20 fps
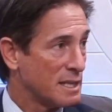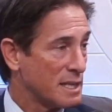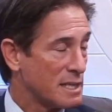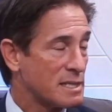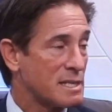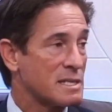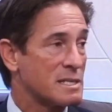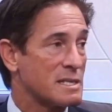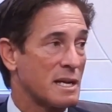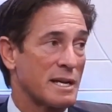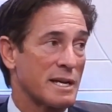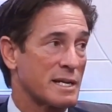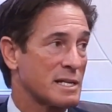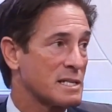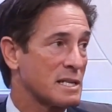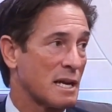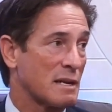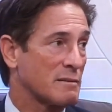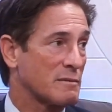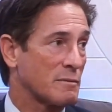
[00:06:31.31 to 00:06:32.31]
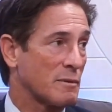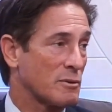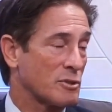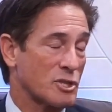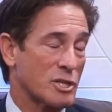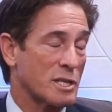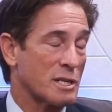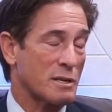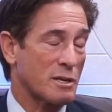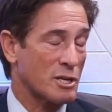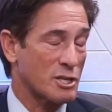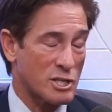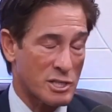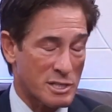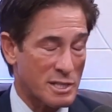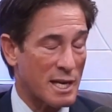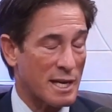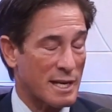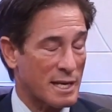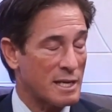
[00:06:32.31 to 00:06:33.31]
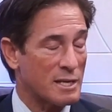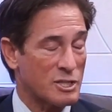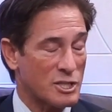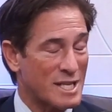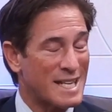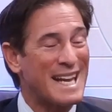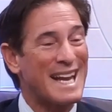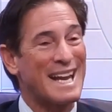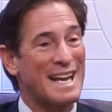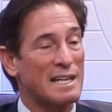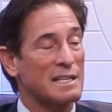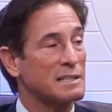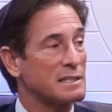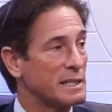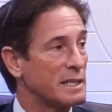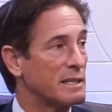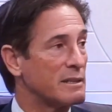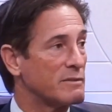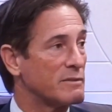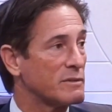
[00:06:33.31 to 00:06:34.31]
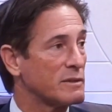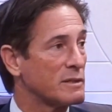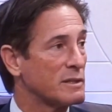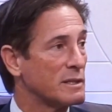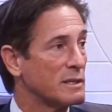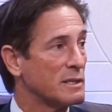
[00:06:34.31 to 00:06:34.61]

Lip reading: This is unacceptable." She can't leave.